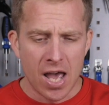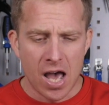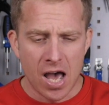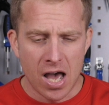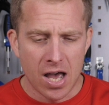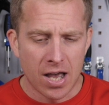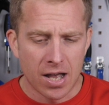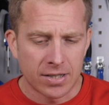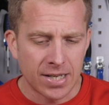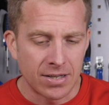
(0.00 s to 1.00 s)

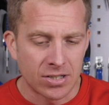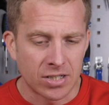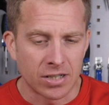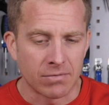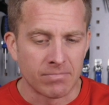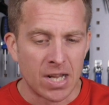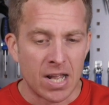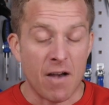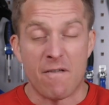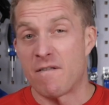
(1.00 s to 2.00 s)
uh, tends to
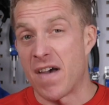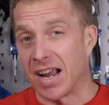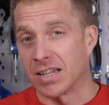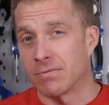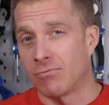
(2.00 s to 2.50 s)
affect